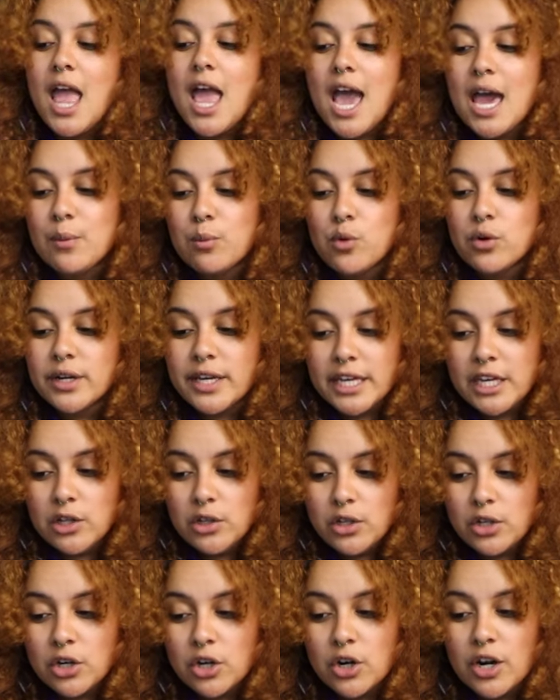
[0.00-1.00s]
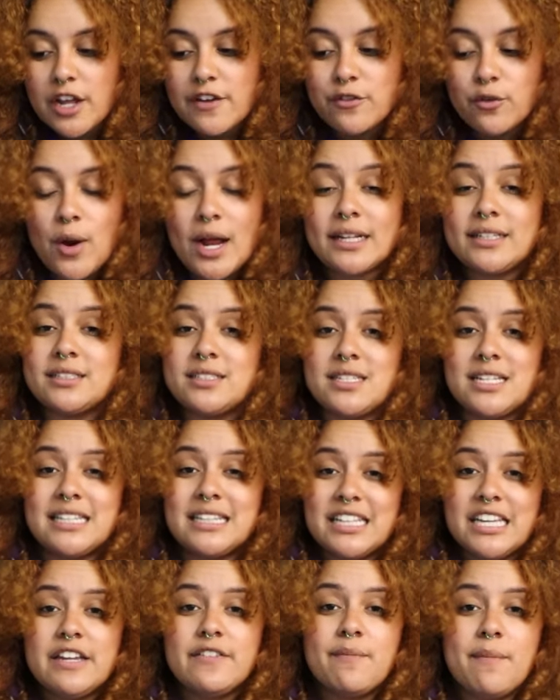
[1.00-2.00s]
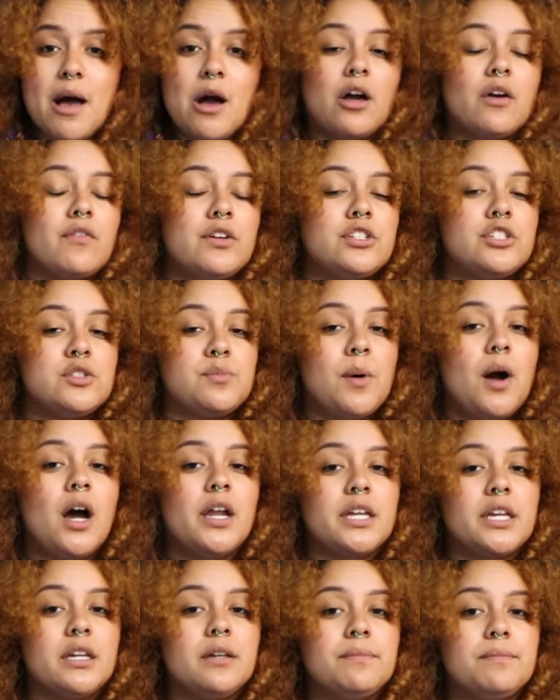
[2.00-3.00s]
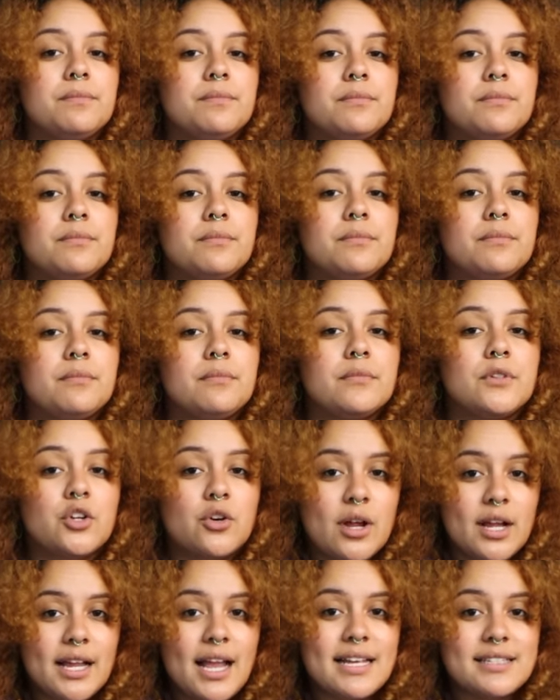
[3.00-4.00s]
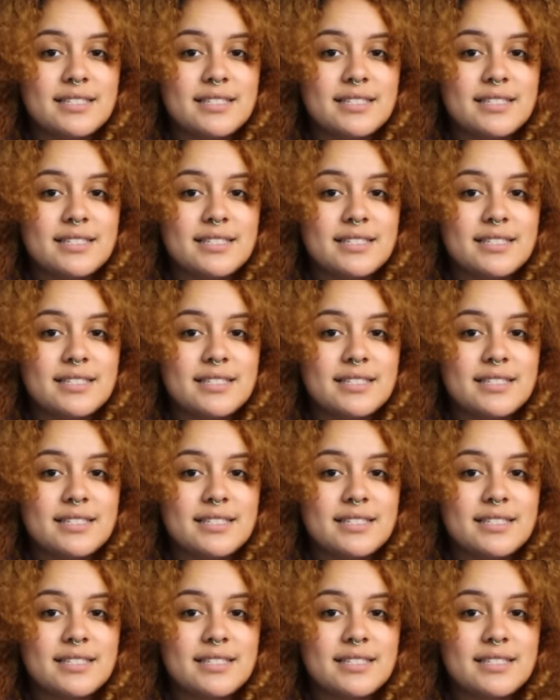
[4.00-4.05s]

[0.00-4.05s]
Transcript: and will kill her if Craig doesn't leave Malkovich's body, Craig